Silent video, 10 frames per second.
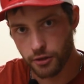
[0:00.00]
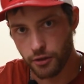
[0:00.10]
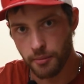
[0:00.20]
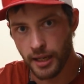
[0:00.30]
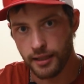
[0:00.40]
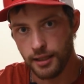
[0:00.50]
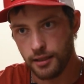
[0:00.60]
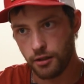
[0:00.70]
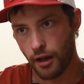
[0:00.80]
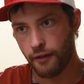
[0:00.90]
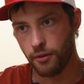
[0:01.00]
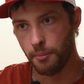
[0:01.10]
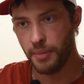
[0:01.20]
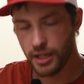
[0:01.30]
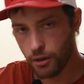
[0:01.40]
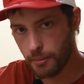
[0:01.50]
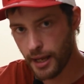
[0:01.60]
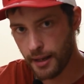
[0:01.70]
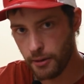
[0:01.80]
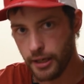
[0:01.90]
so you might need to have a bigger
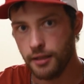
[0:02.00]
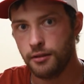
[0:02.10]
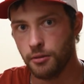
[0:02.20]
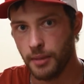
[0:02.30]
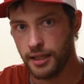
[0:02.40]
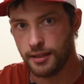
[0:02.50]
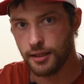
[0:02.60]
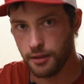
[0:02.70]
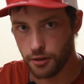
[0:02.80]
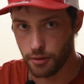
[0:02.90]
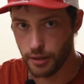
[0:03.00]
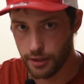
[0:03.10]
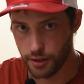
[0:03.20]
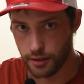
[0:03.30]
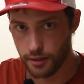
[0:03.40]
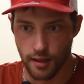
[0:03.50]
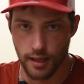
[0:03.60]
battery to maintain your duration.